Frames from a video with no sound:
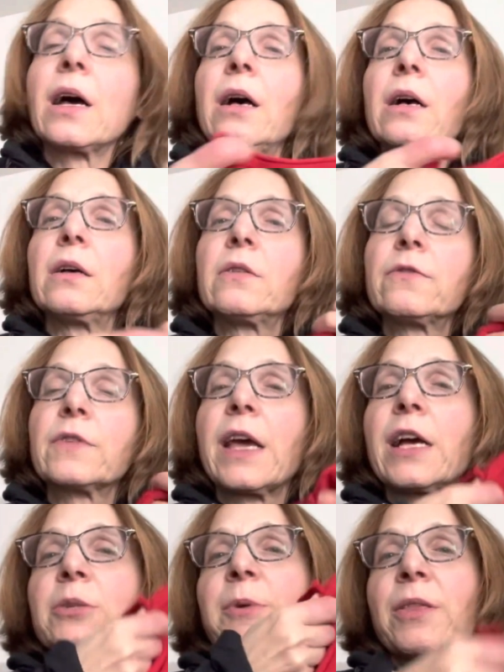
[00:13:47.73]
of
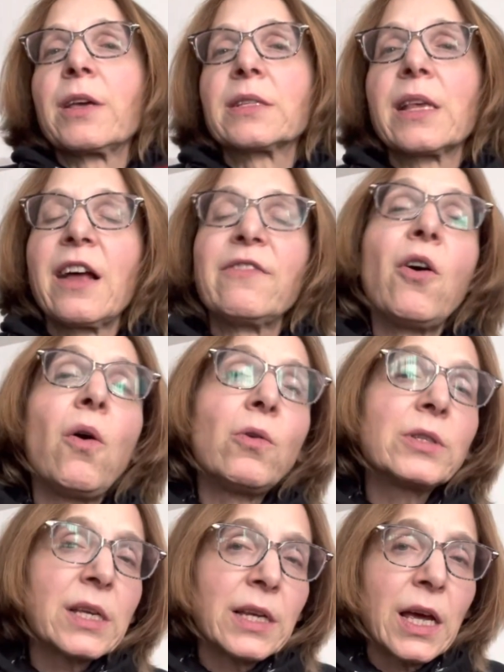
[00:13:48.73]
cashmere things that have
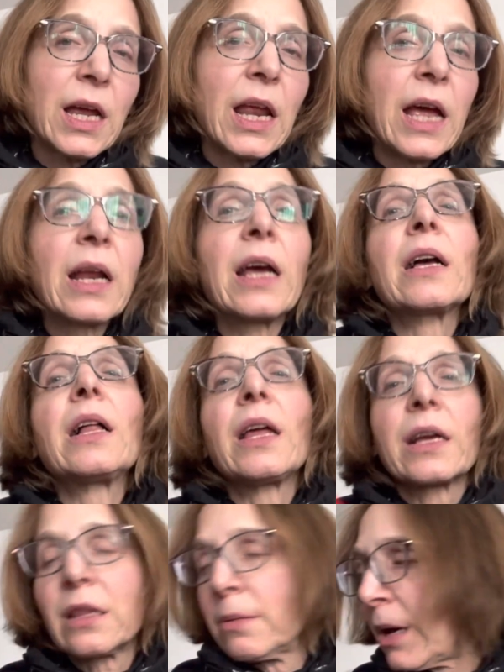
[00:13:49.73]
holes in it and I
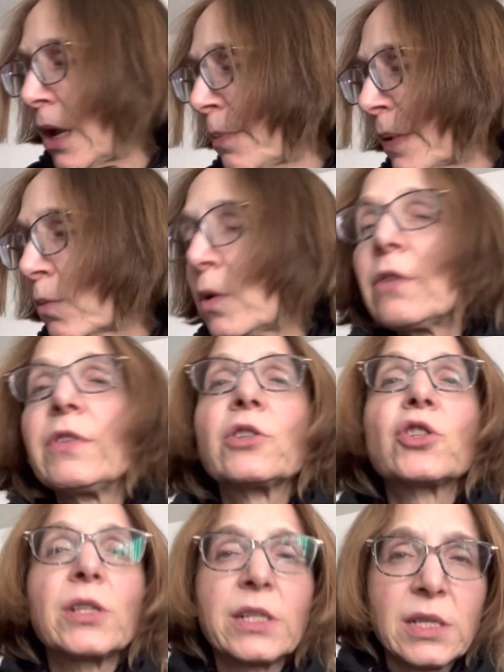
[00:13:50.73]
collect them up and will
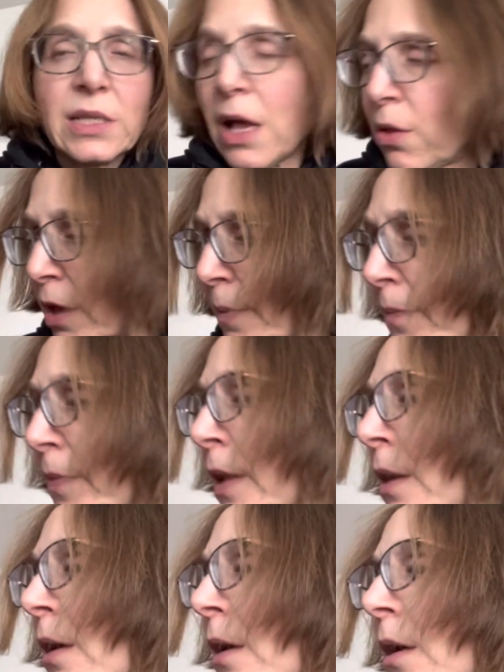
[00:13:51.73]
eventually sell them
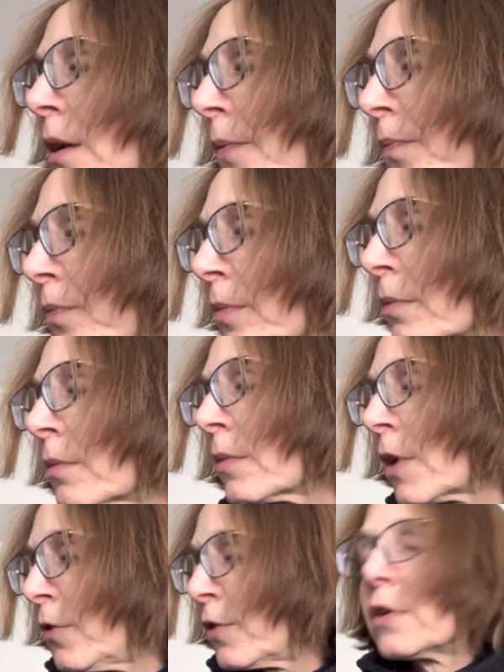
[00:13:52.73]

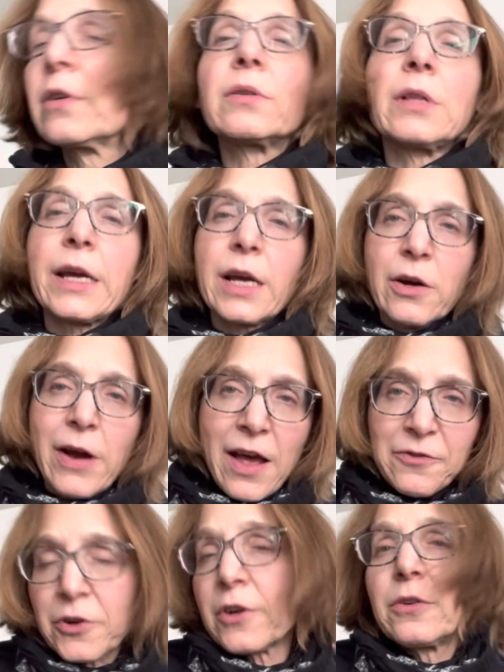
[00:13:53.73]
for like a
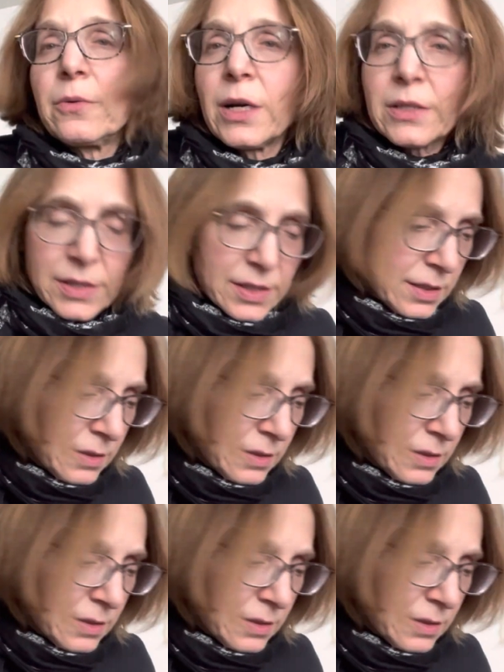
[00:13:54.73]
crafter who wants